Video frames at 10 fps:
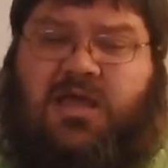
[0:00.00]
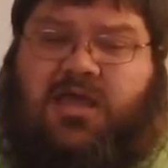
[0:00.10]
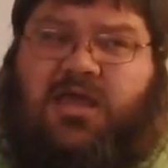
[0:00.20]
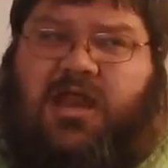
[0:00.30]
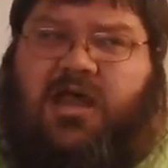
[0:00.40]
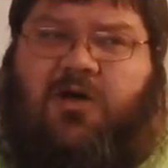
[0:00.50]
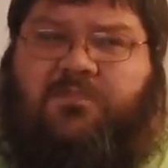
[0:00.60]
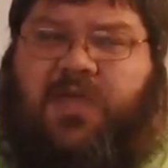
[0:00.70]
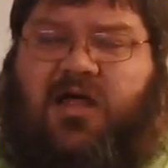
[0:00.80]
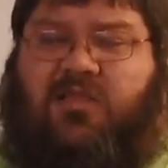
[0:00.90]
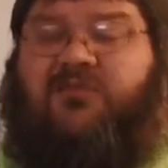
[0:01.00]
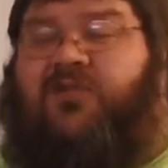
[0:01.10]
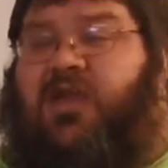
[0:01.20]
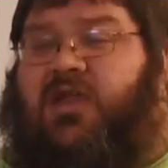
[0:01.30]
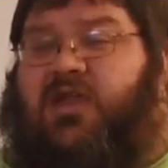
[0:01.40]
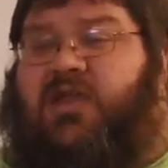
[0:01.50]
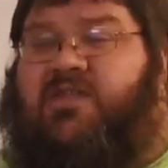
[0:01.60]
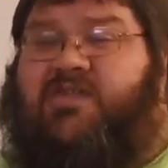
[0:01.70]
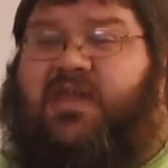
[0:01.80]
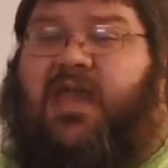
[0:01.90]
it helped elevate
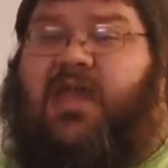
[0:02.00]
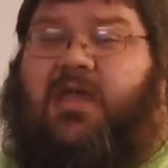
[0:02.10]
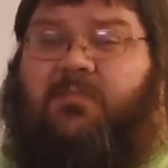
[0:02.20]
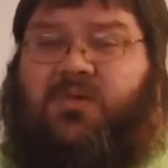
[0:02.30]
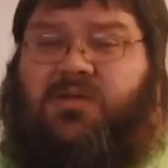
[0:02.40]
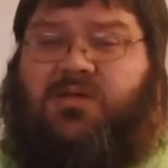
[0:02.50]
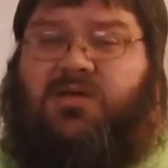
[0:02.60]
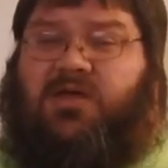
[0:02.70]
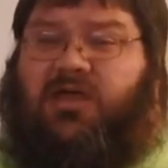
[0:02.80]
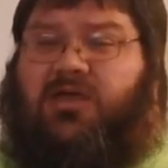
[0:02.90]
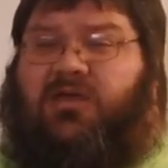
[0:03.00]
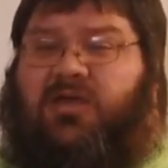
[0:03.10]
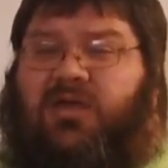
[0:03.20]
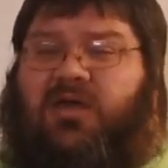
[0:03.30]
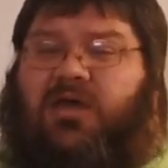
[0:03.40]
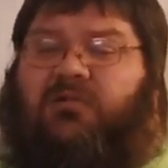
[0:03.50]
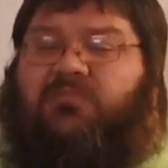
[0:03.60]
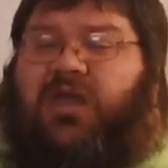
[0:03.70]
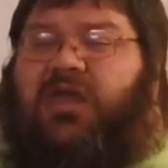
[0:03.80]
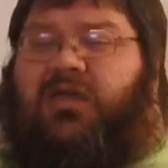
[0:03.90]
his game and and
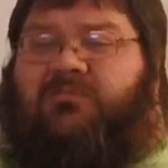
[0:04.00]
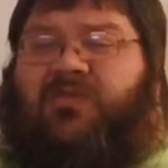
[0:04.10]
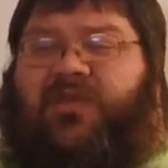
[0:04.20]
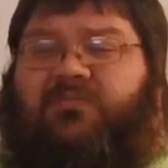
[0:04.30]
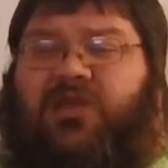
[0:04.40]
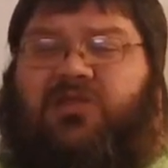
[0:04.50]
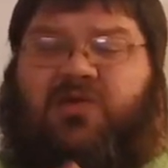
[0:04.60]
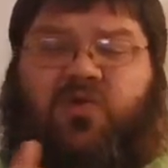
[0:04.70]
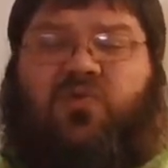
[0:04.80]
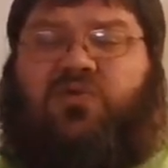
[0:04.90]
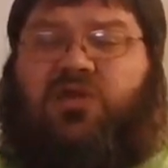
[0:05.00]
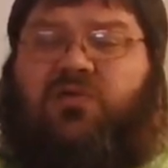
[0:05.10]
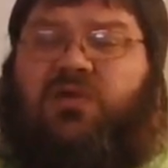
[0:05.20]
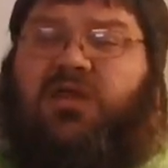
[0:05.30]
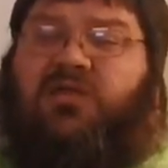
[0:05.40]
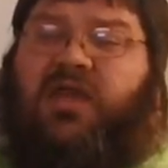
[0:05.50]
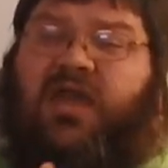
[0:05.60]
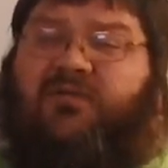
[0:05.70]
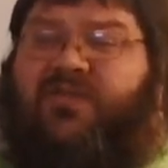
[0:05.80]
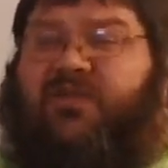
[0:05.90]
make him something totally unique to
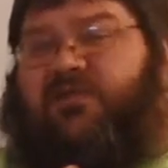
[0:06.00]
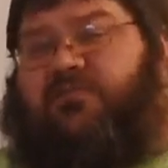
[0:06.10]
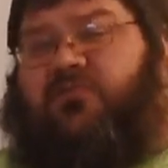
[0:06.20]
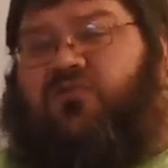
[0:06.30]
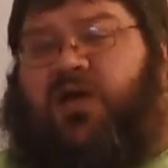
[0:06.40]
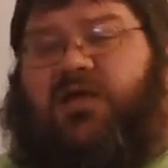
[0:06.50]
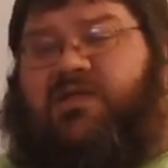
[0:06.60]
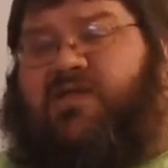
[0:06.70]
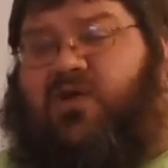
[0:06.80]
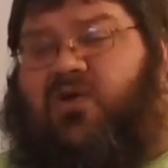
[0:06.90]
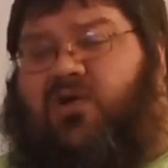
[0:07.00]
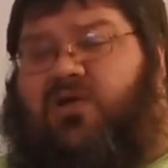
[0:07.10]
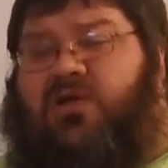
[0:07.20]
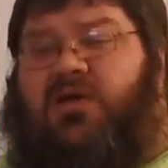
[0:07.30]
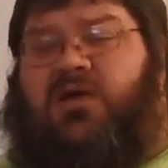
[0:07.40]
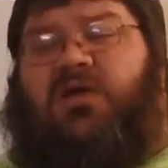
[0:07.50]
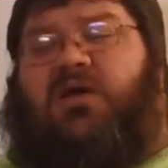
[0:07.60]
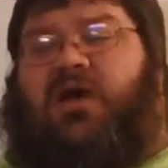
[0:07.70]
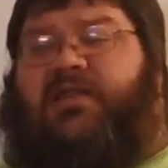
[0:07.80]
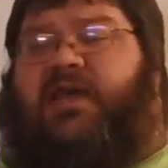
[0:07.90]
have such a great song
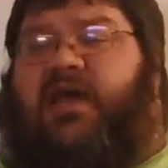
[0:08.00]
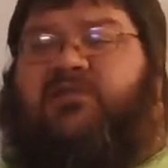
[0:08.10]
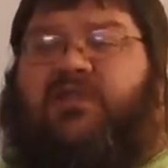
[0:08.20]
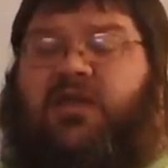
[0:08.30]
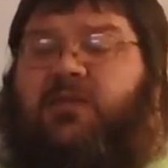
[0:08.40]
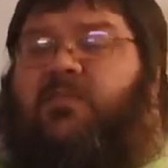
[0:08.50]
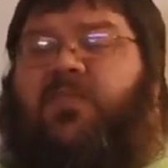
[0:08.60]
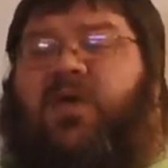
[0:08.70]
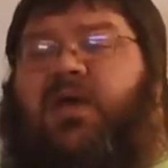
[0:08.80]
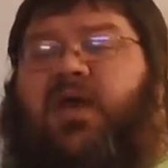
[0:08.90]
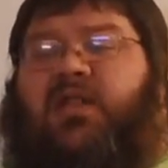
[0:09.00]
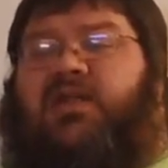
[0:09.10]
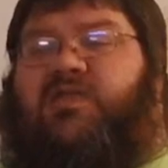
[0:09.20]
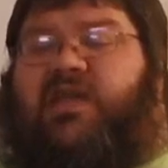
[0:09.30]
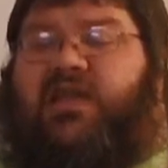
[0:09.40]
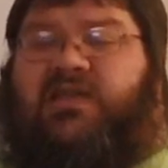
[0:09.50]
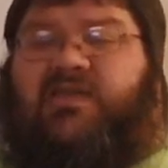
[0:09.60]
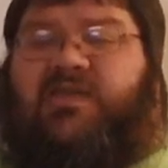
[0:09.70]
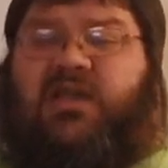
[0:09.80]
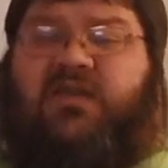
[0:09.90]
attached to him. And this
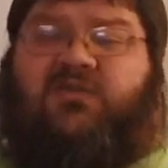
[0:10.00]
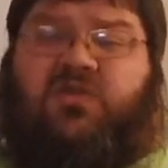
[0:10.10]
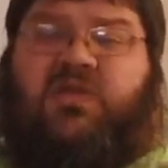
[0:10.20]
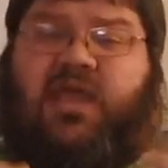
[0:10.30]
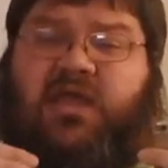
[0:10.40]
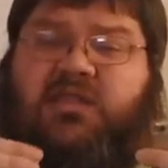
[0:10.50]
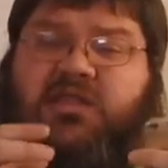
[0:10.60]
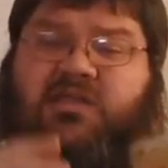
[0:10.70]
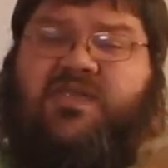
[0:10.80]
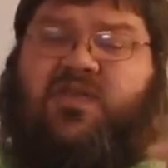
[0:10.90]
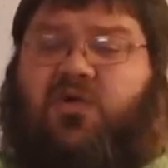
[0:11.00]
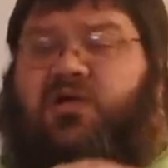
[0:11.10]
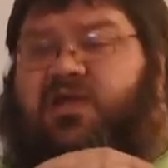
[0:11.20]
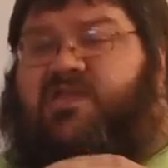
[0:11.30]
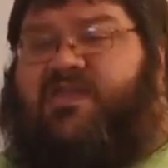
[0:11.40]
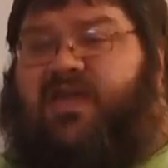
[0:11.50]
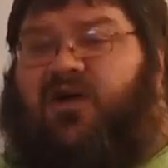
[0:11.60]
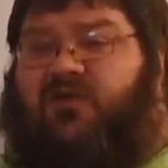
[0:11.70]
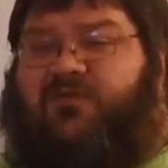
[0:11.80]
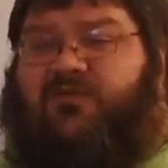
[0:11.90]
easily, if you take the song
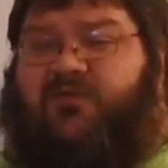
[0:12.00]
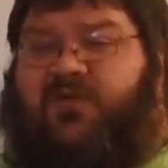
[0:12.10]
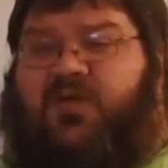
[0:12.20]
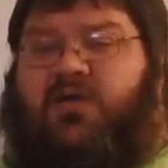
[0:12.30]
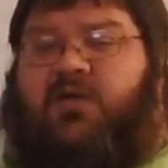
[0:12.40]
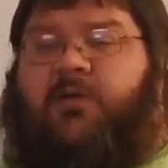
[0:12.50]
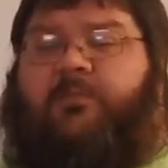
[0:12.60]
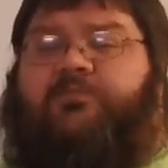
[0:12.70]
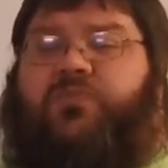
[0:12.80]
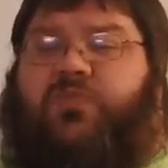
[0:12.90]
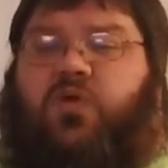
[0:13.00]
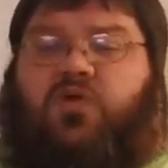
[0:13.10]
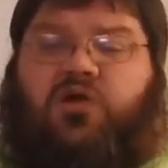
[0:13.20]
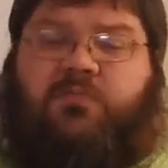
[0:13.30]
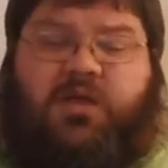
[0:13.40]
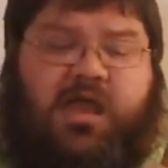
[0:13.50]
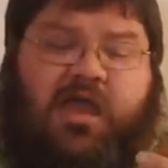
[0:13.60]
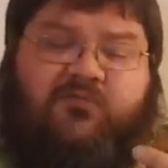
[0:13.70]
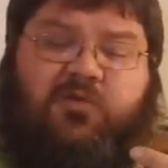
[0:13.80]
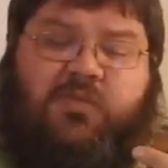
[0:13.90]
itself, could have been a
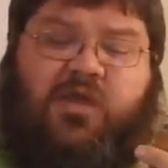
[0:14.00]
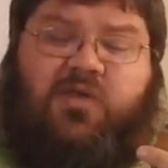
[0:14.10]
heavy metal